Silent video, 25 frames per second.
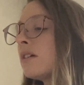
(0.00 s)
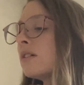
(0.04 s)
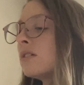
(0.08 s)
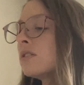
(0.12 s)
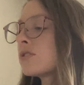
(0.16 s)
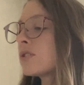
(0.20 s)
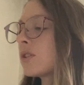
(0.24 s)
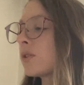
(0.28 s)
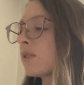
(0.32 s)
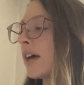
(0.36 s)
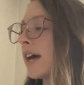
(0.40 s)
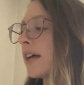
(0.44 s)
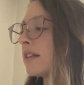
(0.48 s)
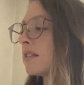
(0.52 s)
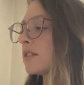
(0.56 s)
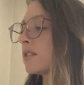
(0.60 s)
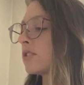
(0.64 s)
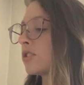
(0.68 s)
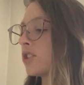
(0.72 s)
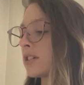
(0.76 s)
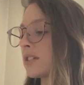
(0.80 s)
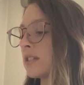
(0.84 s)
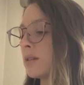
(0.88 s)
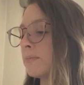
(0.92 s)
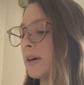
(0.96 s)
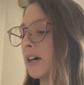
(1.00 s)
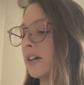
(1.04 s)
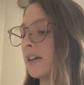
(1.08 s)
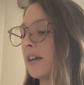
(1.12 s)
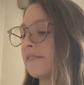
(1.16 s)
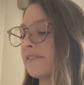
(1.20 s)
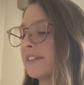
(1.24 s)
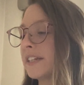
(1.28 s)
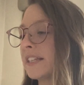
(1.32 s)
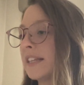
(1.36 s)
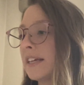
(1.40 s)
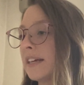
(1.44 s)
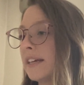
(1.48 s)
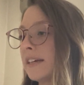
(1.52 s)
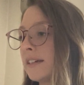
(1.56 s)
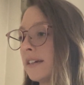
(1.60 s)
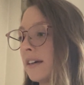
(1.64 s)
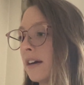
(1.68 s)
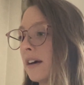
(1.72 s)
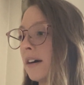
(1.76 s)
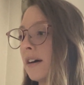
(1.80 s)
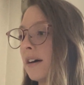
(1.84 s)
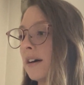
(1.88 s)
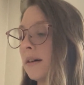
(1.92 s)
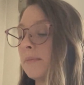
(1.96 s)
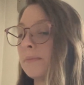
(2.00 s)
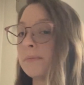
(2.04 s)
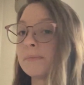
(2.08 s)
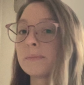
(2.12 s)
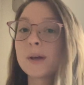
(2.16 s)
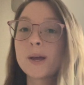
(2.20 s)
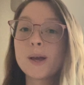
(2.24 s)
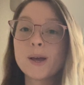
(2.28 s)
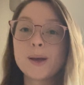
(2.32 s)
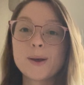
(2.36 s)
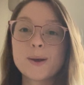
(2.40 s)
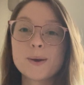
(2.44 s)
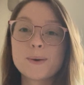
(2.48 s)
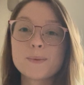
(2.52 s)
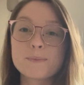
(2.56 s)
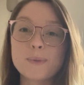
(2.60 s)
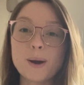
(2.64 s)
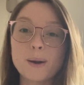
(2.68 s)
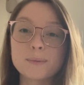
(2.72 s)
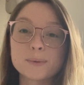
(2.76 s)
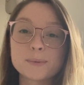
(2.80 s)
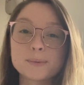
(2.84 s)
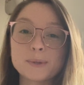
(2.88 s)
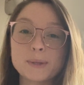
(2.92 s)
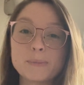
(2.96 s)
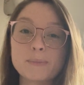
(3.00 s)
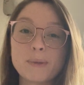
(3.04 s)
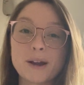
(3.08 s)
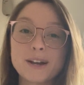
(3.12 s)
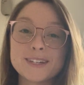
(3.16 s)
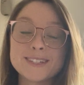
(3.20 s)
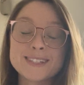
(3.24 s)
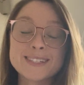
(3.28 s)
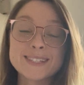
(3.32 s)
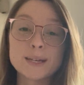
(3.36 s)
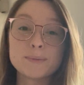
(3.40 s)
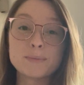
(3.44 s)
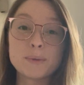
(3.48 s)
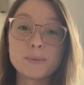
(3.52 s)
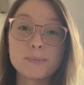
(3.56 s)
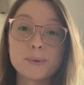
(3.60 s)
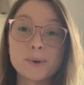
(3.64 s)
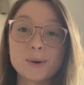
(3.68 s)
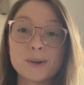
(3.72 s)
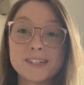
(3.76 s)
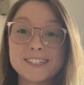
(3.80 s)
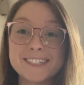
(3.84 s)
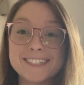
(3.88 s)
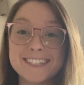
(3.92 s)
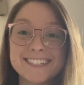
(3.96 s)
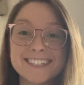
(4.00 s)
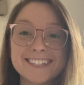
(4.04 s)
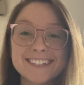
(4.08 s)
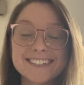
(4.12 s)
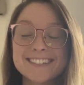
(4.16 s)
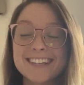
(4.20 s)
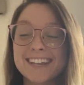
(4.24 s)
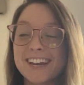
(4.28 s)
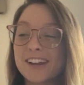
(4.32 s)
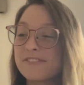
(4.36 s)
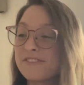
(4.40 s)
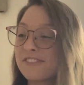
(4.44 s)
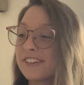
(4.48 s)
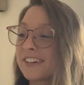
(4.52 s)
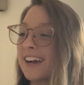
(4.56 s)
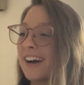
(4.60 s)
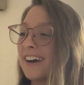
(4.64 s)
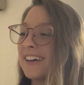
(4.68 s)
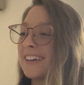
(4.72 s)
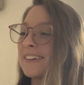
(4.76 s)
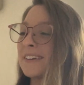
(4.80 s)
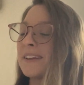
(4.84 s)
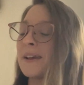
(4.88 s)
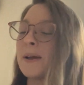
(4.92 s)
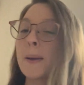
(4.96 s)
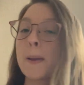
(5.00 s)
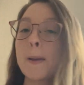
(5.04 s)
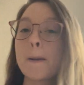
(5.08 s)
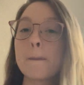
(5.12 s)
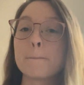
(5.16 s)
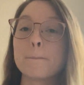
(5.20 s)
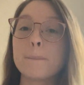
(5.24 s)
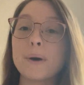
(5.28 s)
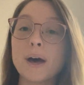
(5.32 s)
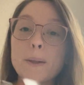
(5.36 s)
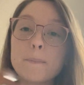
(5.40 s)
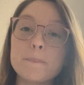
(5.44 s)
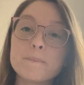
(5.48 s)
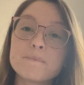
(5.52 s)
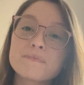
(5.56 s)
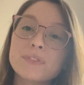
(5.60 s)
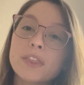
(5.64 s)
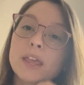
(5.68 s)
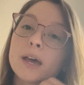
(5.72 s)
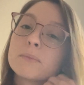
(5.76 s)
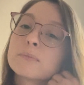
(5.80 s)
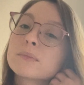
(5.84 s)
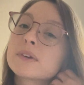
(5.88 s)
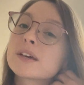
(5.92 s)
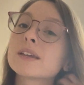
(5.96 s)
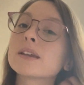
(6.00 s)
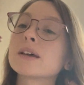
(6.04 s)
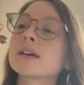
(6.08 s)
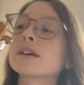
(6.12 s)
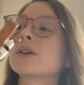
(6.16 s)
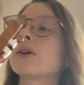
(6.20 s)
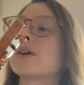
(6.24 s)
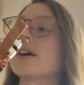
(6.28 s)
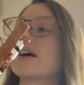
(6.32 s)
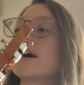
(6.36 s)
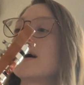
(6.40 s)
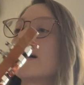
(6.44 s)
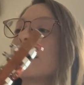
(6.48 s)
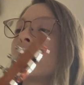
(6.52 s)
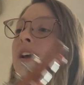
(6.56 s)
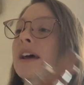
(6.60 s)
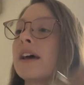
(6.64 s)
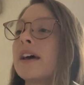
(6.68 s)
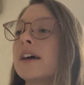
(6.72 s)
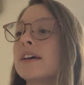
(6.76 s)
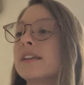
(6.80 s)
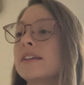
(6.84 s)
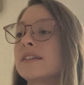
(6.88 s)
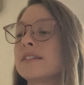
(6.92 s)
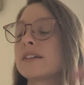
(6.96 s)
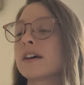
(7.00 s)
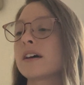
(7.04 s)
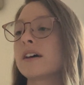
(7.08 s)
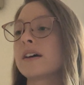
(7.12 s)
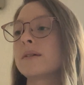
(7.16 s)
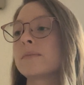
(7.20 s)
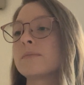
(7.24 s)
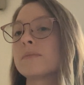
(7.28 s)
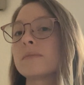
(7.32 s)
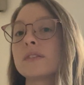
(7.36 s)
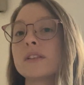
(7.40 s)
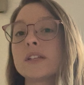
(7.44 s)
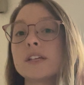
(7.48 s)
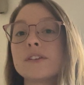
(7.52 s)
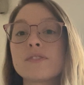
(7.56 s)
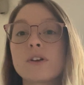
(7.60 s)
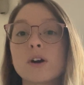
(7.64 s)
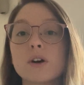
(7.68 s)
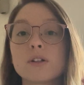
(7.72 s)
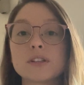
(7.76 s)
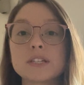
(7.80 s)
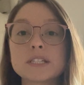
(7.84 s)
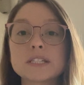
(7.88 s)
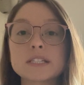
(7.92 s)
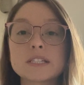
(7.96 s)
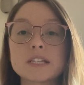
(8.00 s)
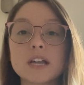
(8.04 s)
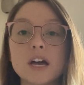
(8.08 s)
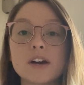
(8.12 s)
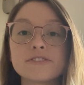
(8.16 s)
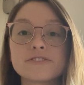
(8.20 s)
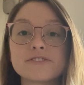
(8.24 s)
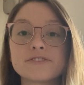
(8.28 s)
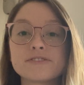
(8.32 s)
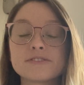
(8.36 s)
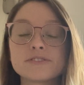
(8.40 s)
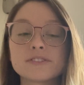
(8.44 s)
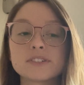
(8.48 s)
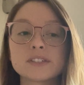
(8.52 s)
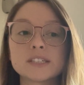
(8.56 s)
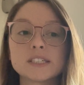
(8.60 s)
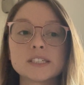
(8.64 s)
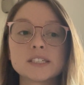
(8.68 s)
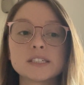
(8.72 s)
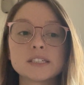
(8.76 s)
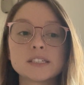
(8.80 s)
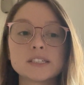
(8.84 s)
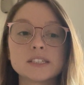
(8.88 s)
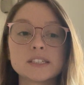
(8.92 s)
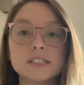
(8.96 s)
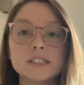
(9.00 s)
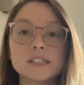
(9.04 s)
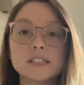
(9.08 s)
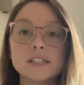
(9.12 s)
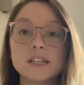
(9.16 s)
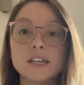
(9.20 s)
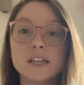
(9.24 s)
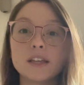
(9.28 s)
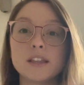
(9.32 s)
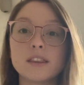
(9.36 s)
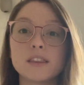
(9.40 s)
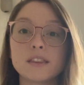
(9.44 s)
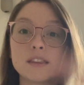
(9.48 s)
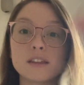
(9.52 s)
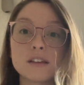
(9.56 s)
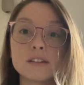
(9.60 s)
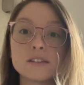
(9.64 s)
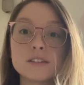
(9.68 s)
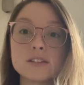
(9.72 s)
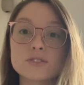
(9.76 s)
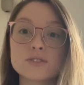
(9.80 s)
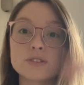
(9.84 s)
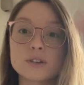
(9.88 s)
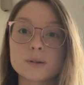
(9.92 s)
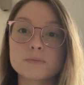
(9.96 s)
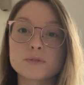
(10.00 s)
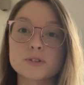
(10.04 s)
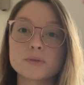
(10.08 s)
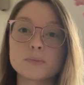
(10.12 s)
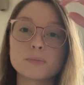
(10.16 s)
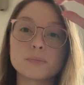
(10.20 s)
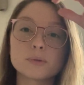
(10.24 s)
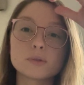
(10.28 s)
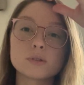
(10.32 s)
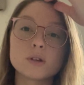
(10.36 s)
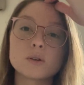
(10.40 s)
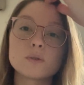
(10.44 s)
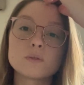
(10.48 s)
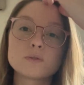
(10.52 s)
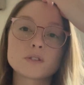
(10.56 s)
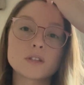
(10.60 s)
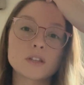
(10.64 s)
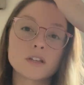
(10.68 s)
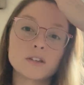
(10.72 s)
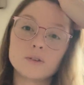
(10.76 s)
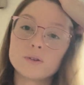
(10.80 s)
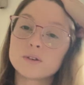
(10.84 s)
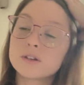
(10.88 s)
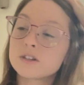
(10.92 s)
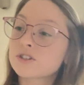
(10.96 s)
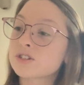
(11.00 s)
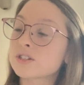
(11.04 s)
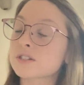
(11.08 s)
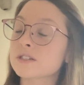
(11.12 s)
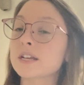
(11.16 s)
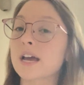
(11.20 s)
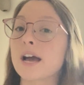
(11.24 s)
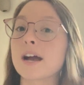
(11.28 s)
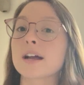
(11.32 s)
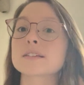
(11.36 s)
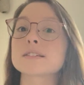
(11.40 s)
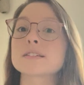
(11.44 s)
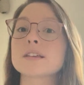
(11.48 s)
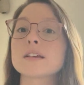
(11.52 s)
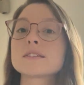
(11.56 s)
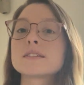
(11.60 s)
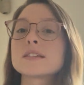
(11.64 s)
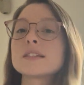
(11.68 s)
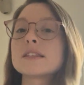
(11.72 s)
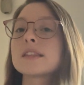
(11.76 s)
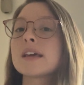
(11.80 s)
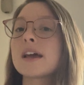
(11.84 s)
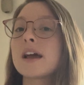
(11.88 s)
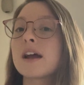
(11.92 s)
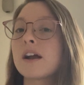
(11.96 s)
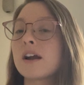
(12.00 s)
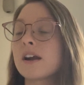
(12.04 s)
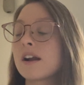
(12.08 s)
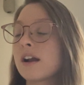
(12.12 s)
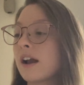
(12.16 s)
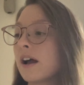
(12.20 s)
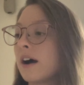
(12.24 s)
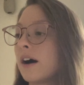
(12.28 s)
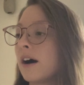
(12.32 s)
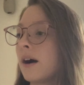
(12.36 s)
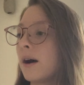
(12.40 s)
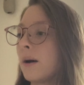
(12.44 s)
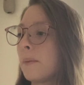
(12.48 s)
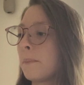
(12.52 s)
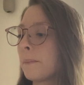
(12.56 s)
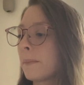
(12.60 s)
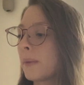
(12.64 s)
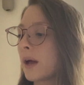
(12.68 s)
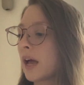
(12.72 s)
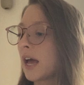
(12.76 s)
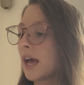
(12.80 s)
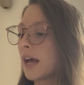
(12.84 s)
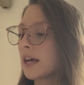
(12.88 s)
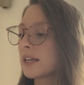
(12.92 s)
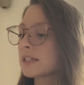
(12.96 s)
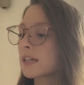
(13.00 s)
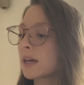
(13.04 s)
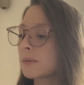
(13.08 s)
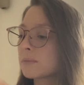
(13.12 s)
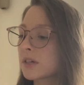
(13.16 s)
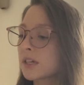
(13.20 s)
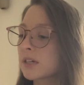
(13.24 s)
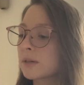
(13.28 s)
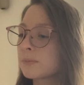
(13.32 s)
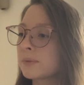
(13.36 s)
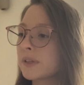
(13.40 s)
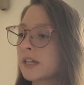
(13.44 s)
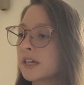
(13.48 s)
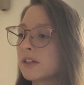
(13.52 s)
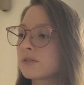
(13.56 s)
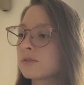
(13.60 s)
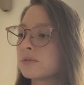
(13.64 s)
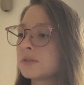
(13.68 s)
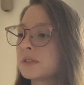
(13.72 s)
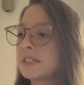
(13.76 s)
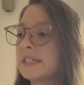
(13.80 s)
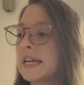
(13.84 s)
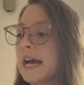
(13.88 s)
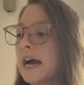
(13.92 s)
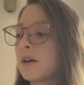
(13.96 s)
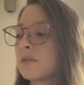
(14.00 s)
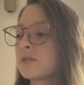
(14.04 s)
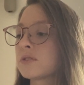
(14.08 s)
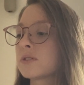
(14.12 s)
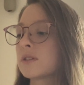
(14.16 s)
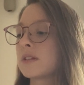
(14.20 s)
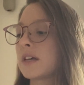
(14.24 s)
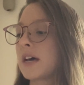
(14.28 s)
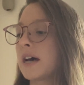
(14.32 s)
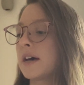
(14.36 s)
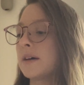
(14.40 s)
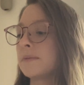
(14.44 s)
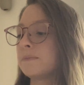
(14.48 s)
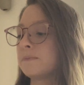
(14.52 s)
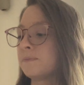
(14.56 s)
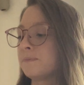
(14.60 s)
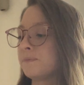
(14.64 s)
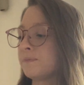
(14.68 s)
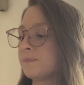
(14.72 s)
So that's just about everything, probably minus some important details that I've forgotten, but I'm gonna go ahead and leave all this stuff in the description below so that you can just access it there, and I'm gonna play through it now so that